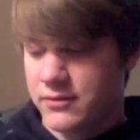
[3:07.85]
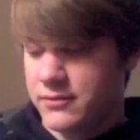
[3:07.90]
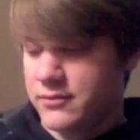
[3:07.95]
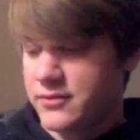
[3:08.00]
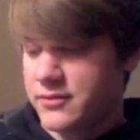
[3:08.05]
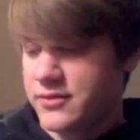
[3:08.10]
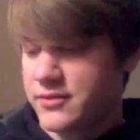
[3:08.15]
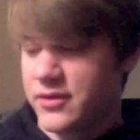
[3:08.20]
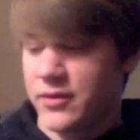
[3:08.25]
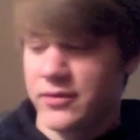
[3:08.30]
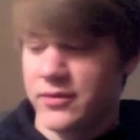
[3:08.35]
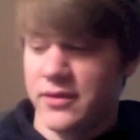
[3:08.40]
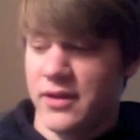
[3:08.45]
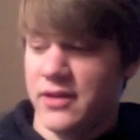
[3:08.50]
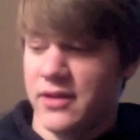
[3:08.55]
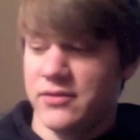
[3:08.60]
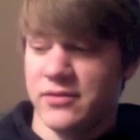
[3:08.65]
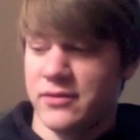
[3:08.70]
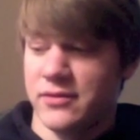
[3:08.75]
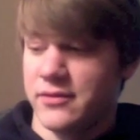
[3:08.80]

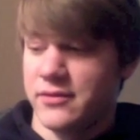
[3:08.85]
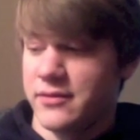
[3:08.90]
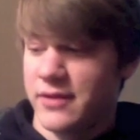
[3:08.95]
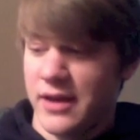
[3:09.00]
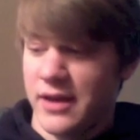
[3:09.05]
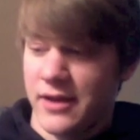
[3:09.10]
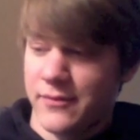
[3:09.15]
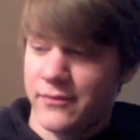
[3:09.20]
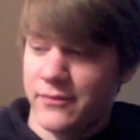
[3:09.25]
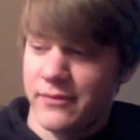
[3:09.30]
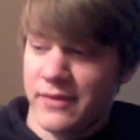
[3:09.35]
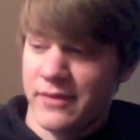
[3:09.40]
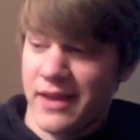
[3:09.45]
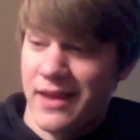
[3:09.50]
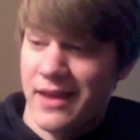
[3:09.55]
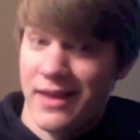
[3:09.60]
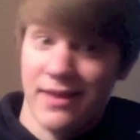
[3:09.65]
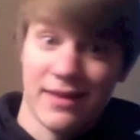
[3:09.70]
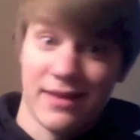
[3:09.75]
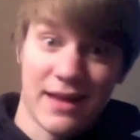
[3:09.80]
associations. Yeah,
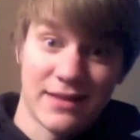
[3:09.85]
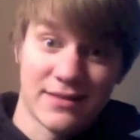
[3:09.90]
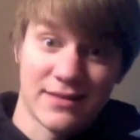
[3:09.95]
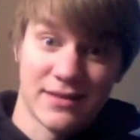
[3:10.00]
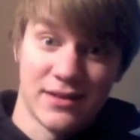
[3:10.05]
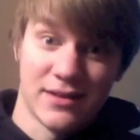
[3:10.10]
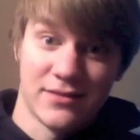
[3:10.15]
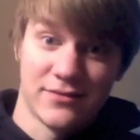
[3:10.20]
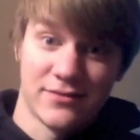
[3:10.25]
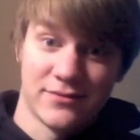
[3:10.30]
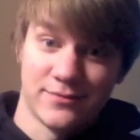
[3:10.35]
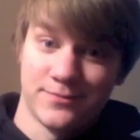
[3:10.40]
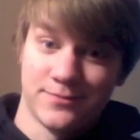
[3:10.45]
that stuff.